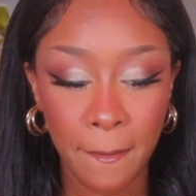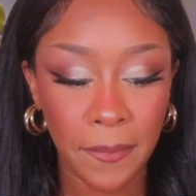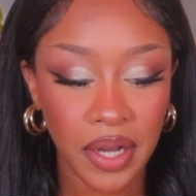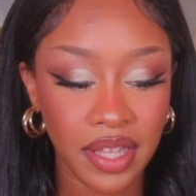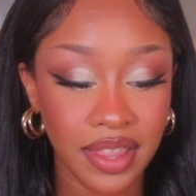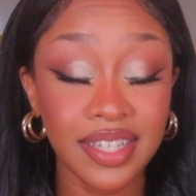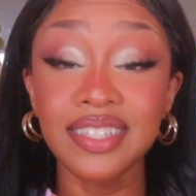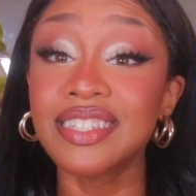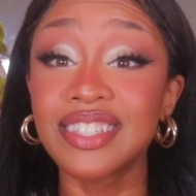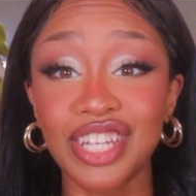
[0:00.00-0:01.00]
But
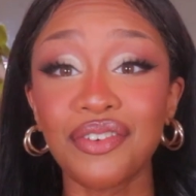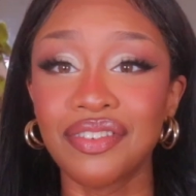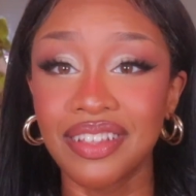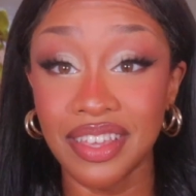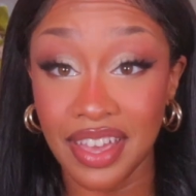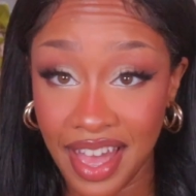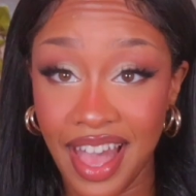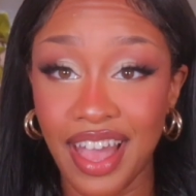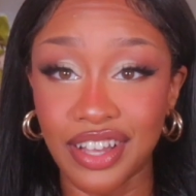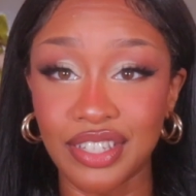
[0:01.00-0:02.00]
this is definitely a
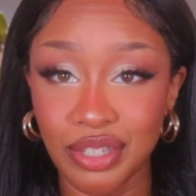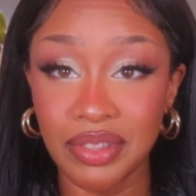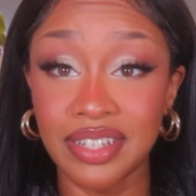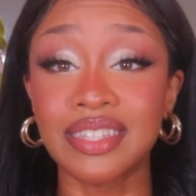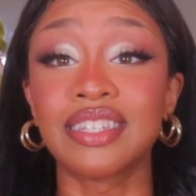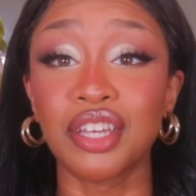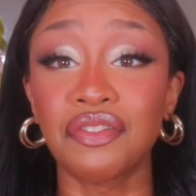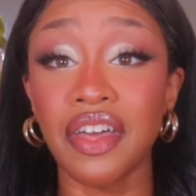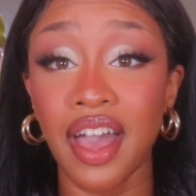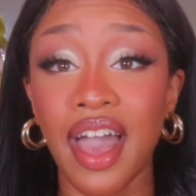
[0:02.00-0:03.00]
hack, so let's see
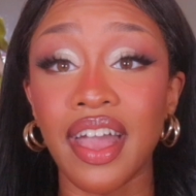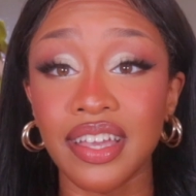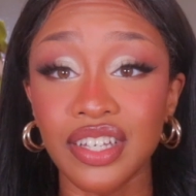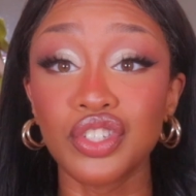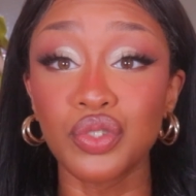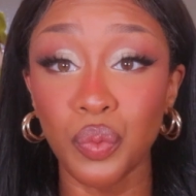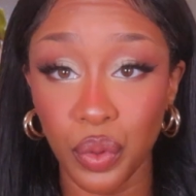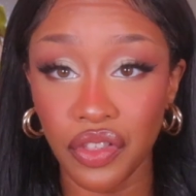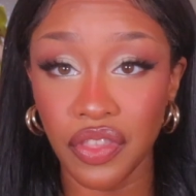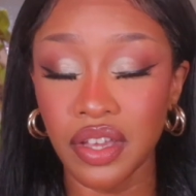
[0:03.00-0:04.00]
if the hack is
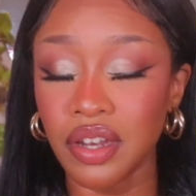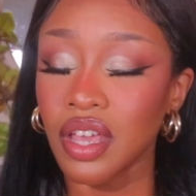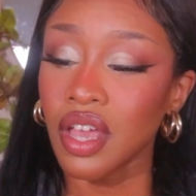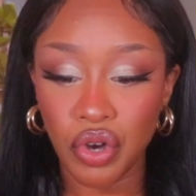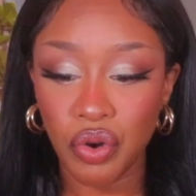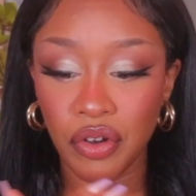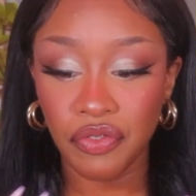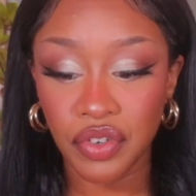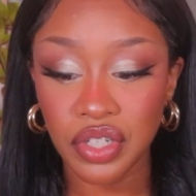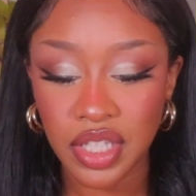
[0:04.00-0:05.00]
worth it. So
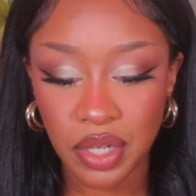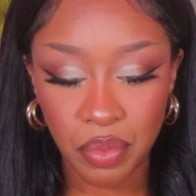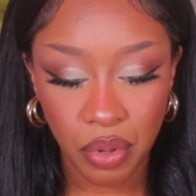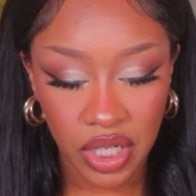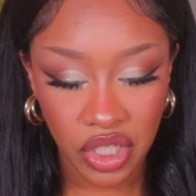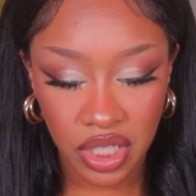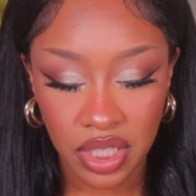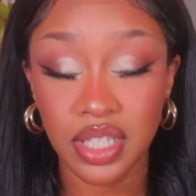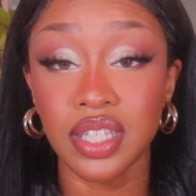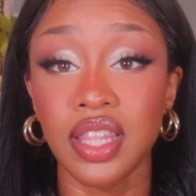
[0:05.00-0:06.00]
first
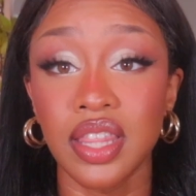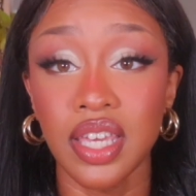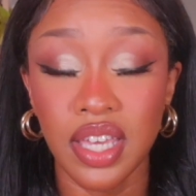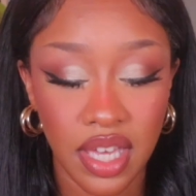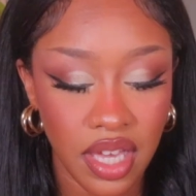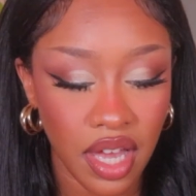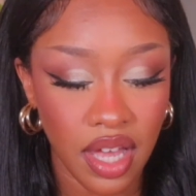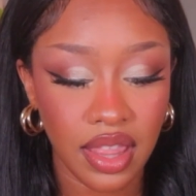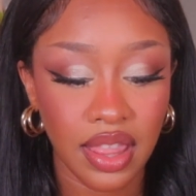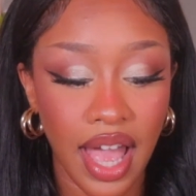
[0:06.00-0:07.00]
impressions, the
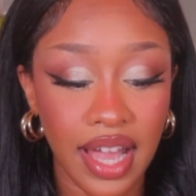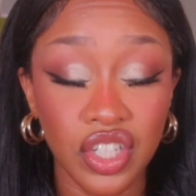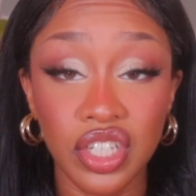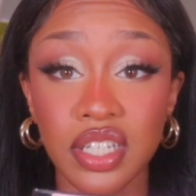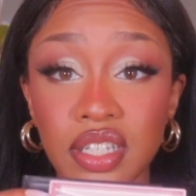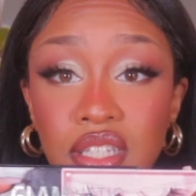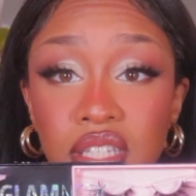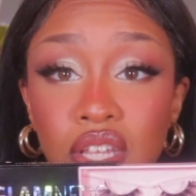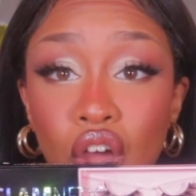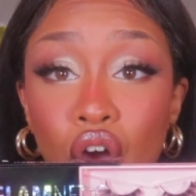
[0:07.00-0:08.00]

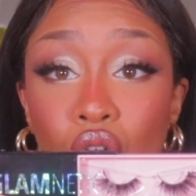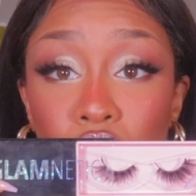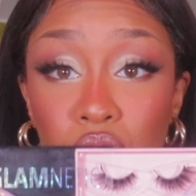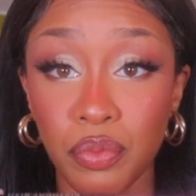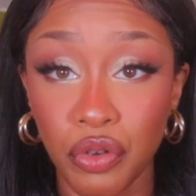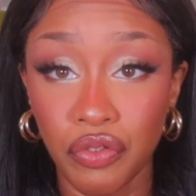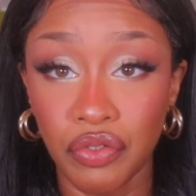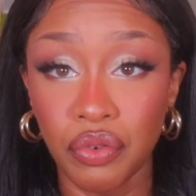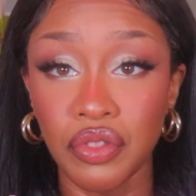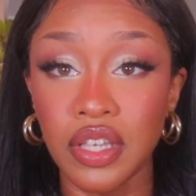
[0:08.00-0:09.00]
lashes are
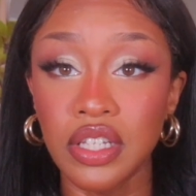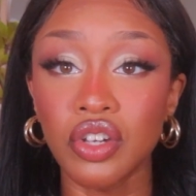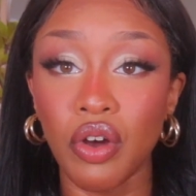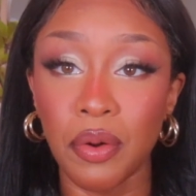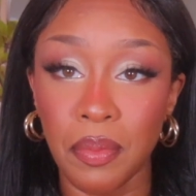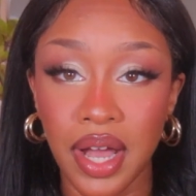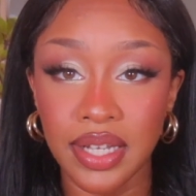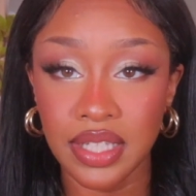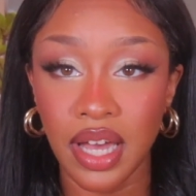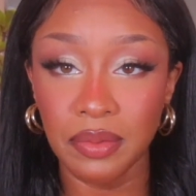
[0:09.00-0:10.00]
beautiful. These are my
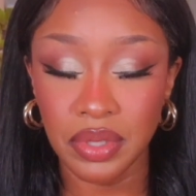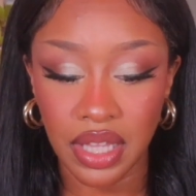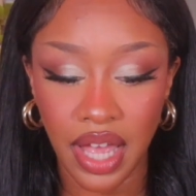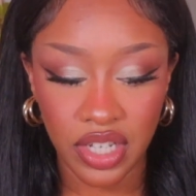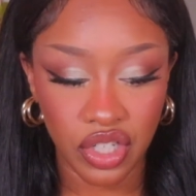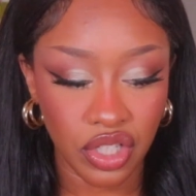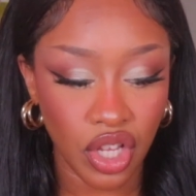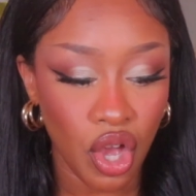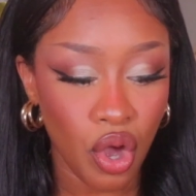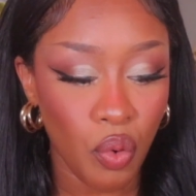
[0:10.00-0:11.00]
types of lashes.
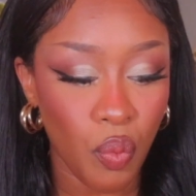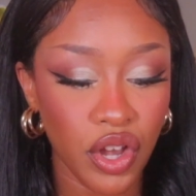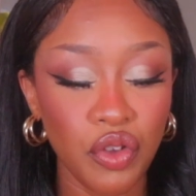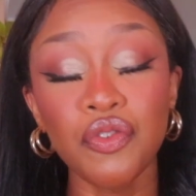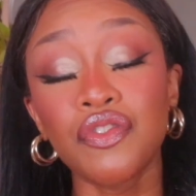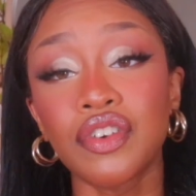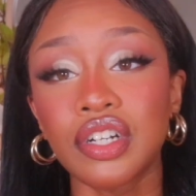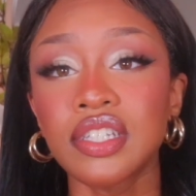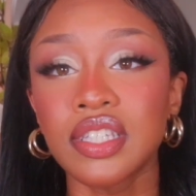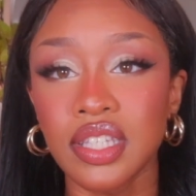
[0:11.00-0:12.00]
When you
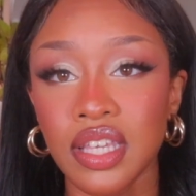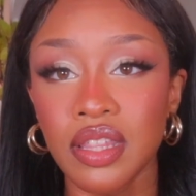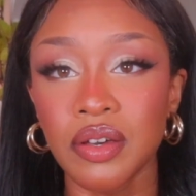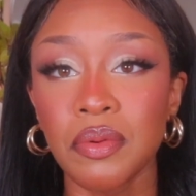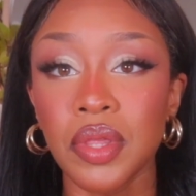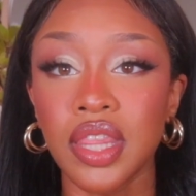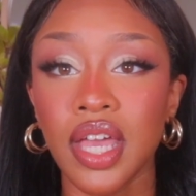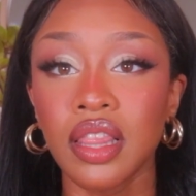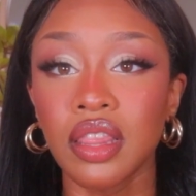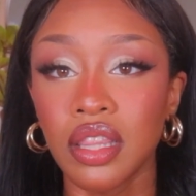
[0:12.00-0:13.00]
first see them,
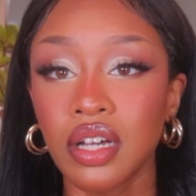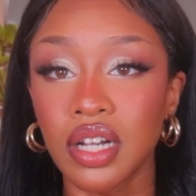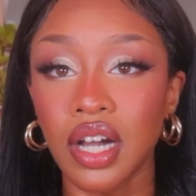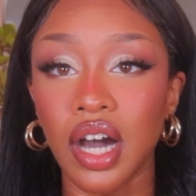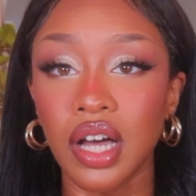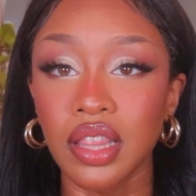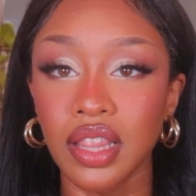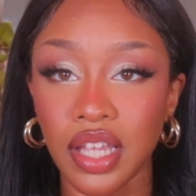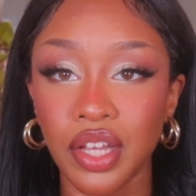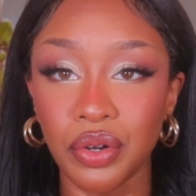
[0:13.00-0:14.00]
they look a
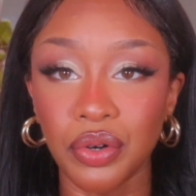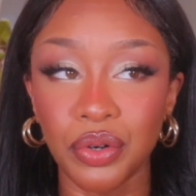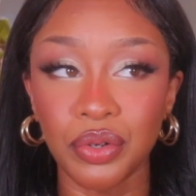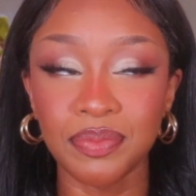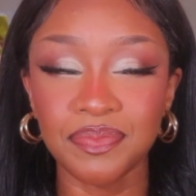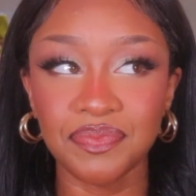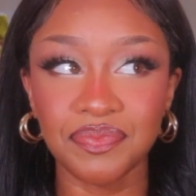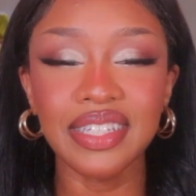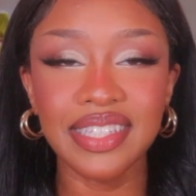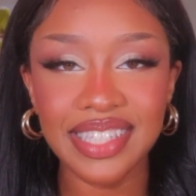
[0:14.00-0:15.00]
little
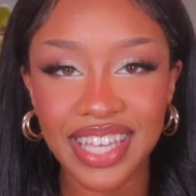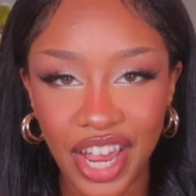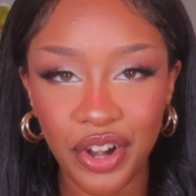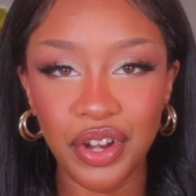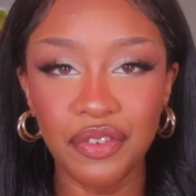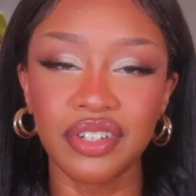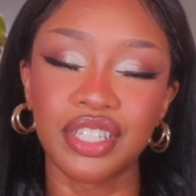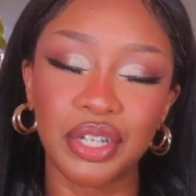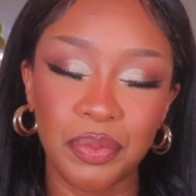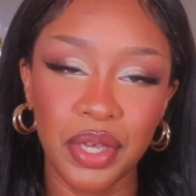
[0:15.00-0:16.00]
scary for
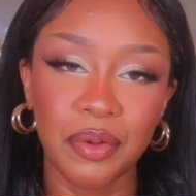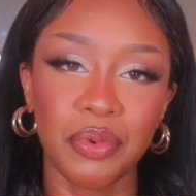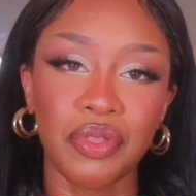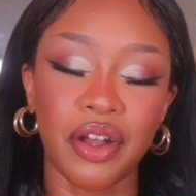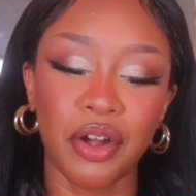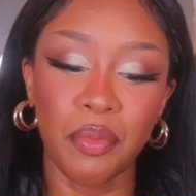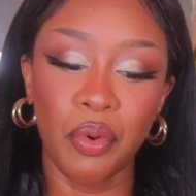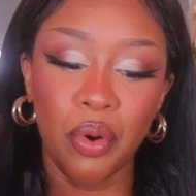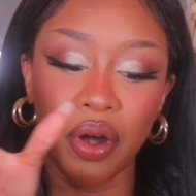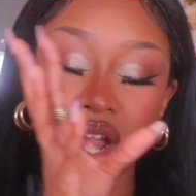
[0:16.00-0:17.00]
some people that are
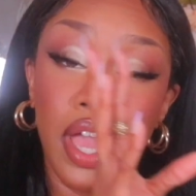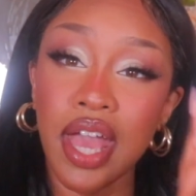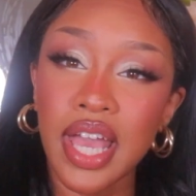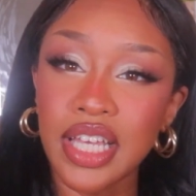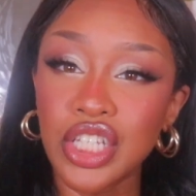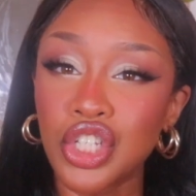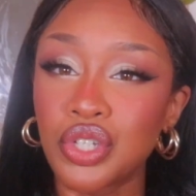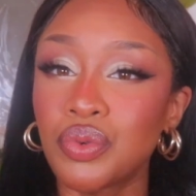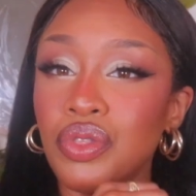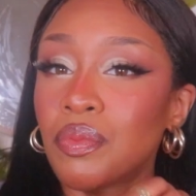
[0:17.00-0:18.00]
more
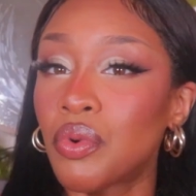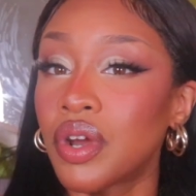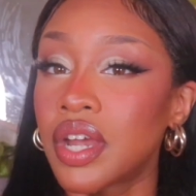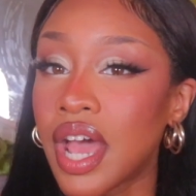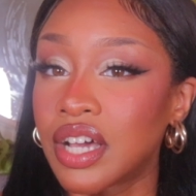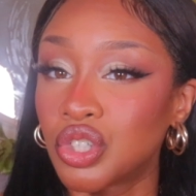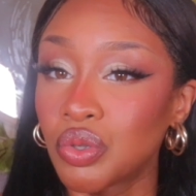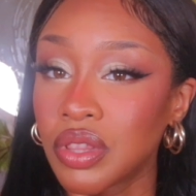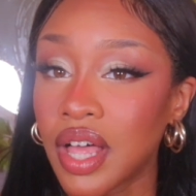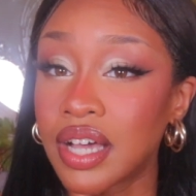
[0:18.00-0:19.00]
into the more
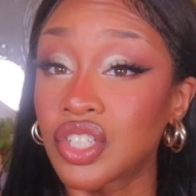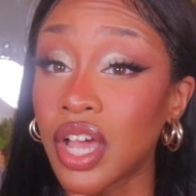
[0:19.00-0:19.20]
natural lash.